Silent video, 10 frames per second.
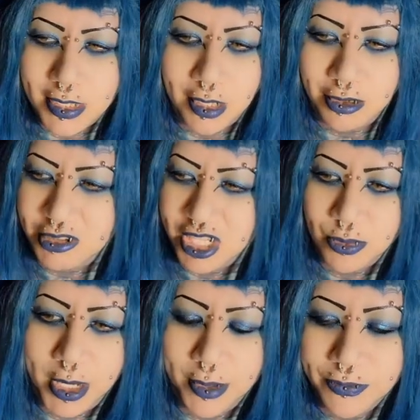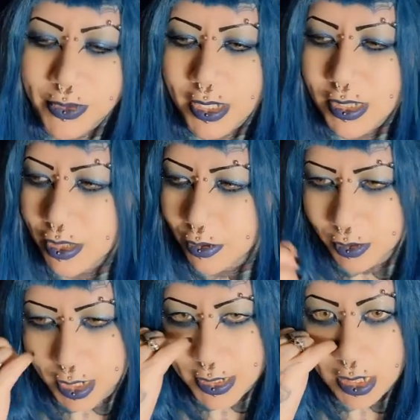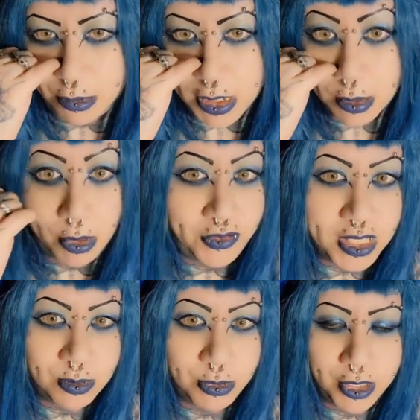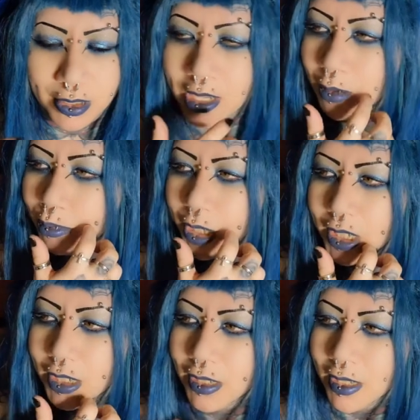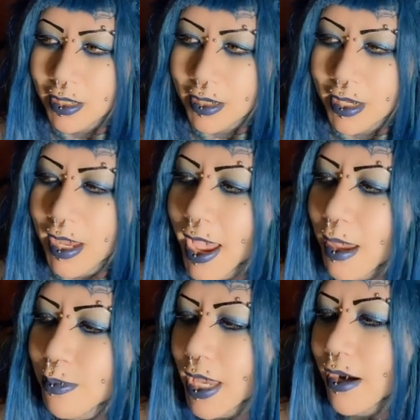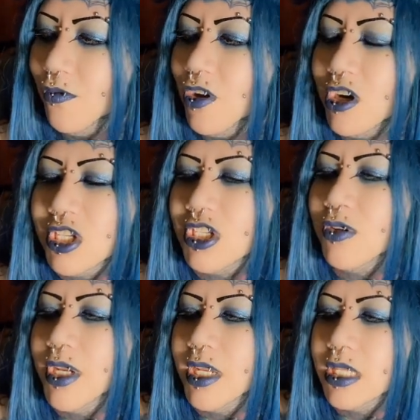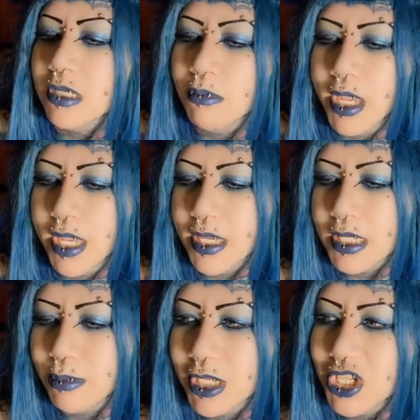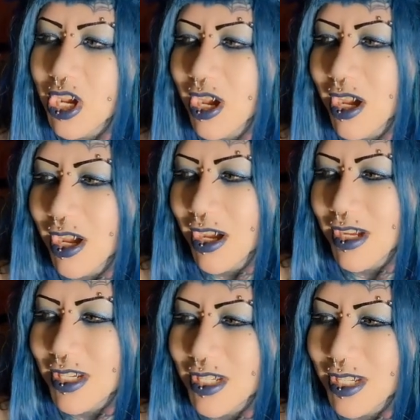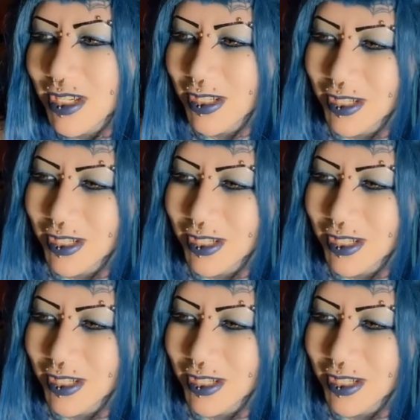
So just wait. So in case anybody's on my Facebook, but happy anniversary to my husband, Josh.